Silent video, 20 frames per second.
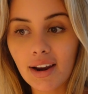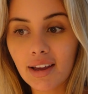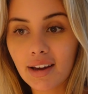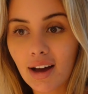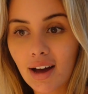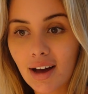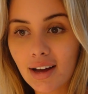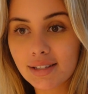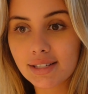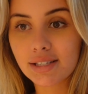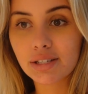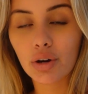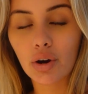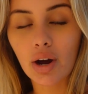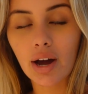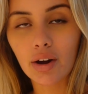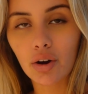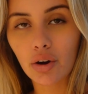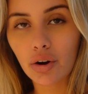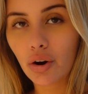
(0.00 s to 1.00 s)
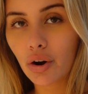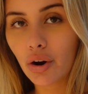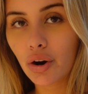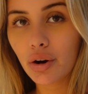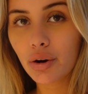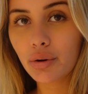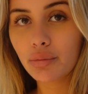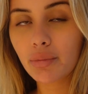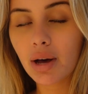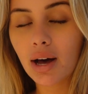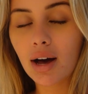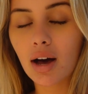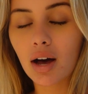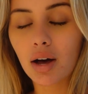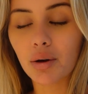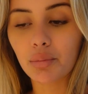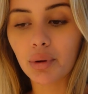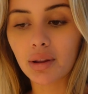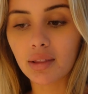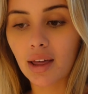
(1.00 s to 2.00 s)
Alrighty guys, so I got home
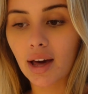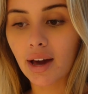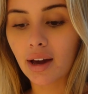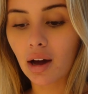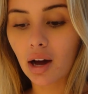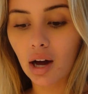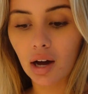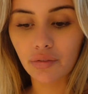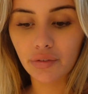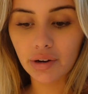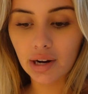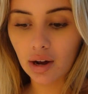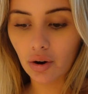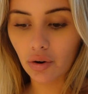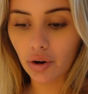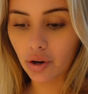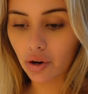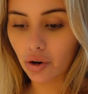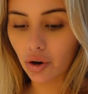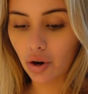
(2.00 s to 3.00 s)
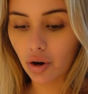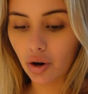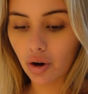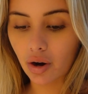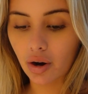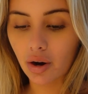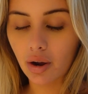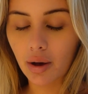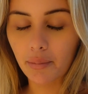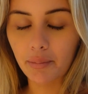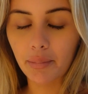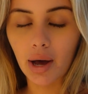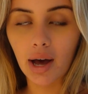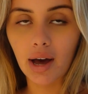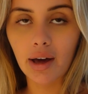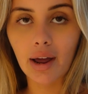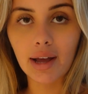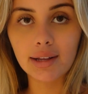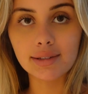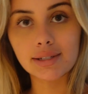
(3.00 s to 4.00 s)
like half an hour ago,
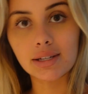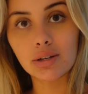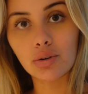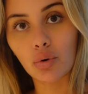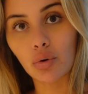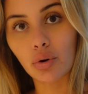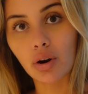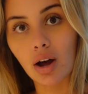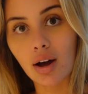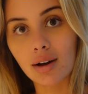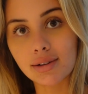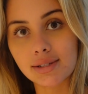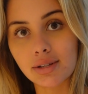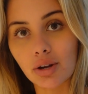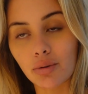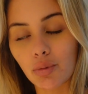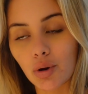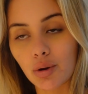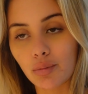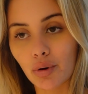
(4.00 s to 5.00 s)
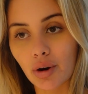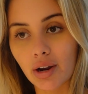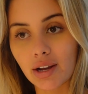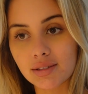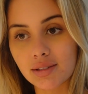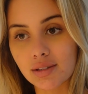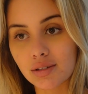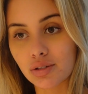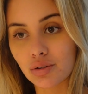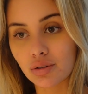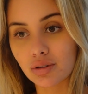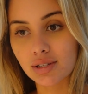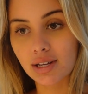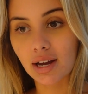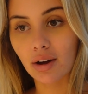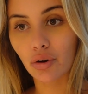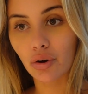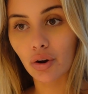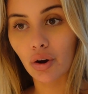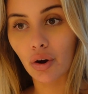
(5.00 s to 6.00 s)
but I did order some Uber Eats as soon as I
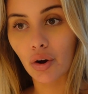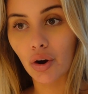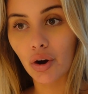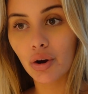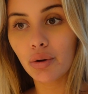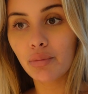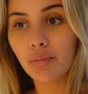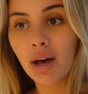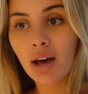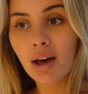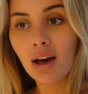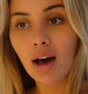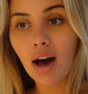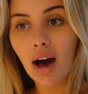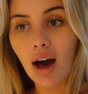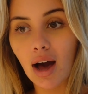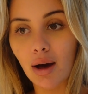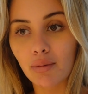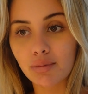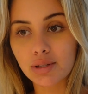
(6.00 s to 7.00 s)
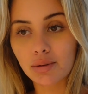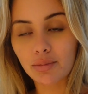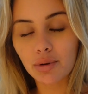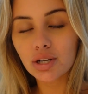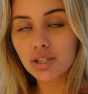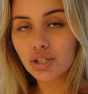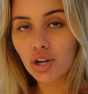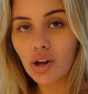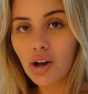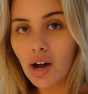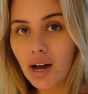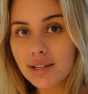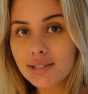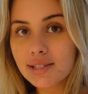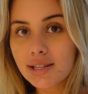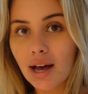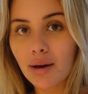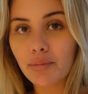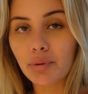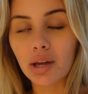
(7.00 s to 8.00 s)
got home. So I'm gonna show you guys
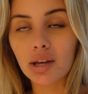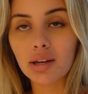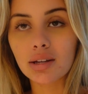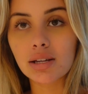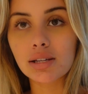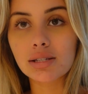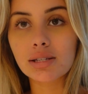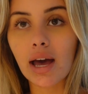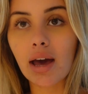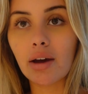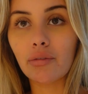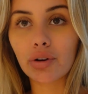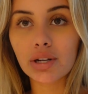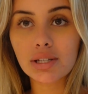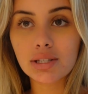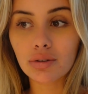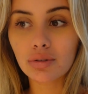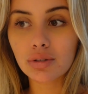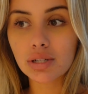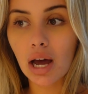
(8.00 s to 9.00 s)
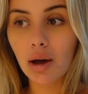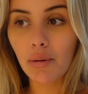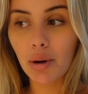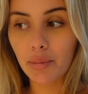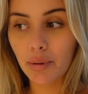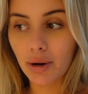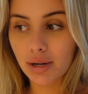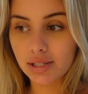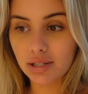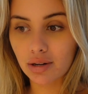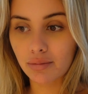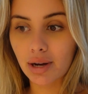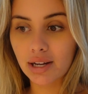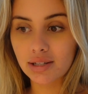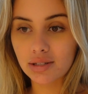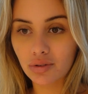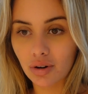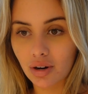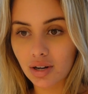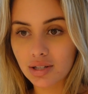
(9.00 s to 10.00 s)
that because every single time I post it on my
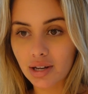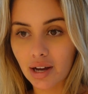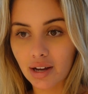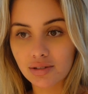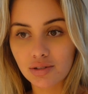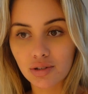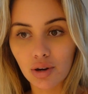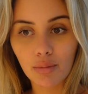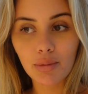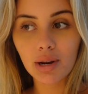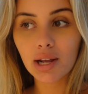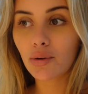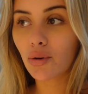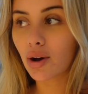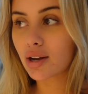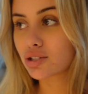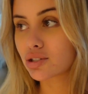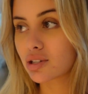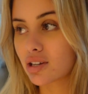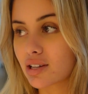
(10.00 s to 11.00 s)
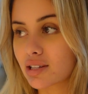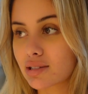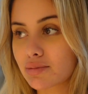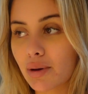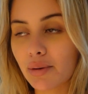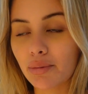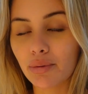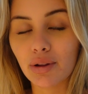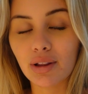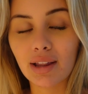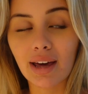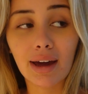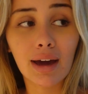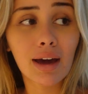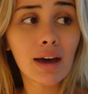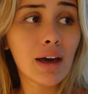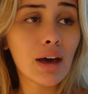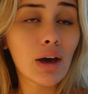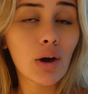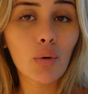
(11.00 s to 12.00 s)
stories, I get so many questions. People are like,
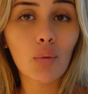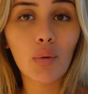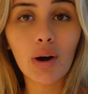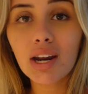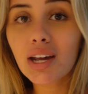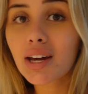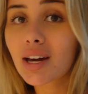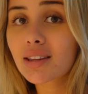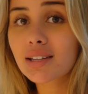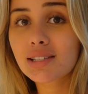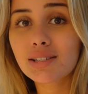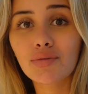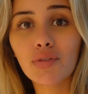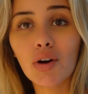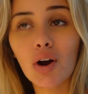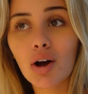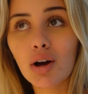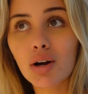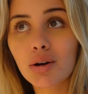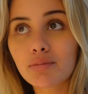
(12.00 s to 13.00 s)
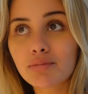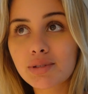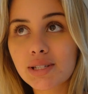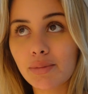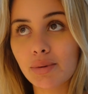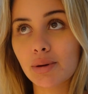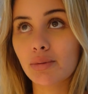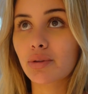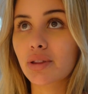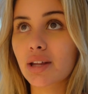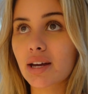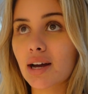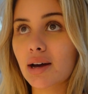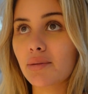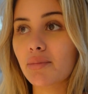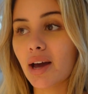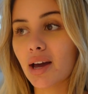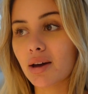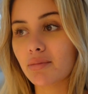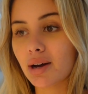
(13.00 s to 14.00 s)
where do you get this from? Some people think I
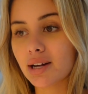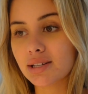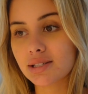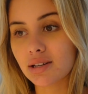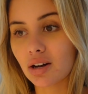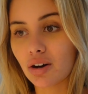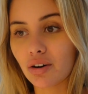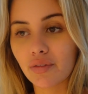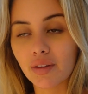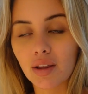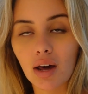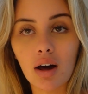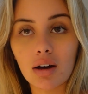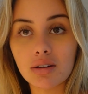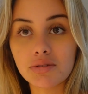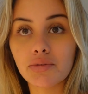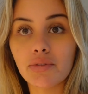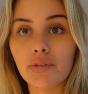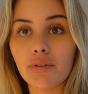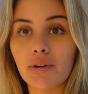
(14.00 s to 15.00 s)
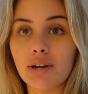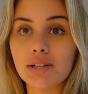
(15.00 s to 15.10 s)
make it myself and they ask for the